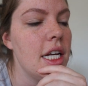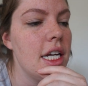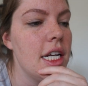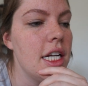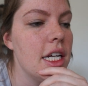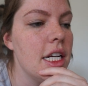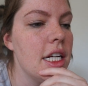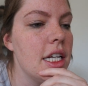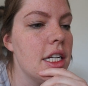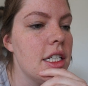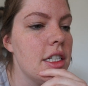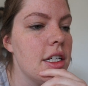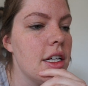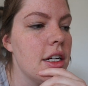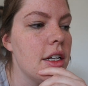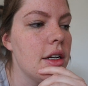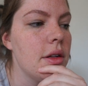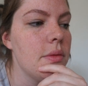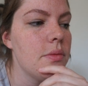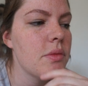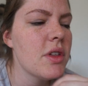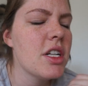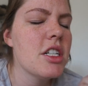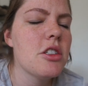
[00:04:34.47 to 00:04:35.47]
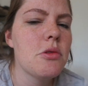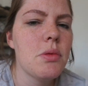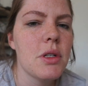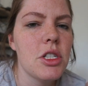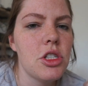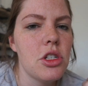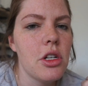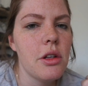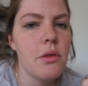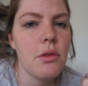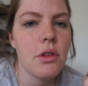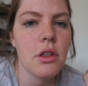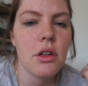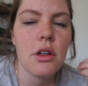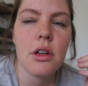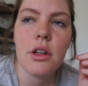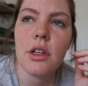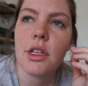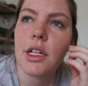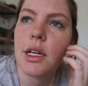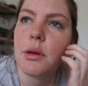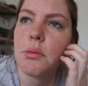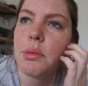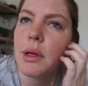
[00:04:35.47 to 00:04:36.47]
and um, especially with
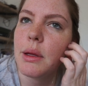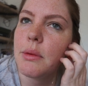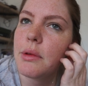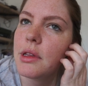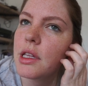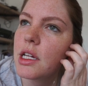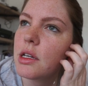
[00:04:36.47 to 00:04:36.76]
her like baby